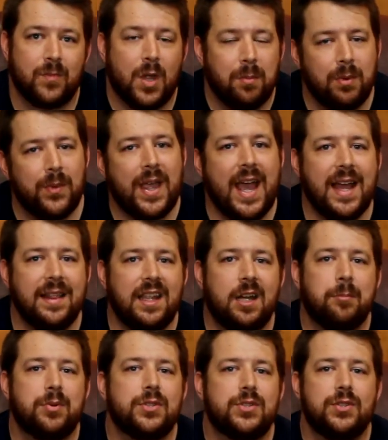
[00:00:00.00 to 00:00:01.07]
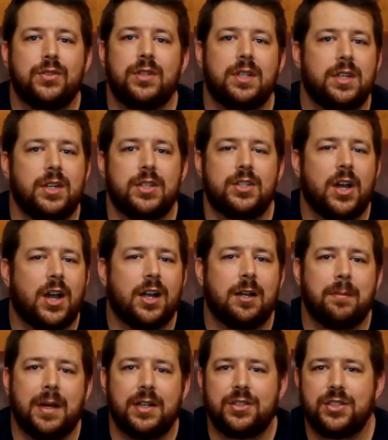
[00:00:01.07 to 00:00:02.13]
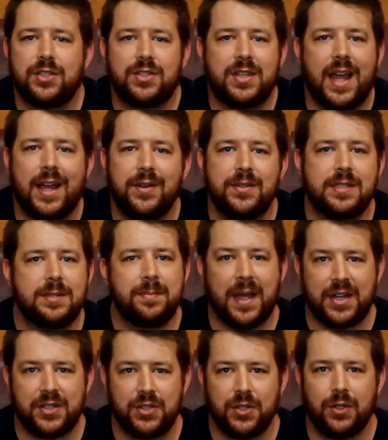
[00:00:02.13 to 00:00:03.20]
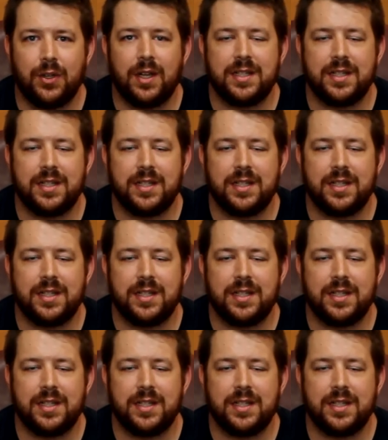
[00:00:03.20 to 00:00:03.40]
But we had the opportunity to talk about just how special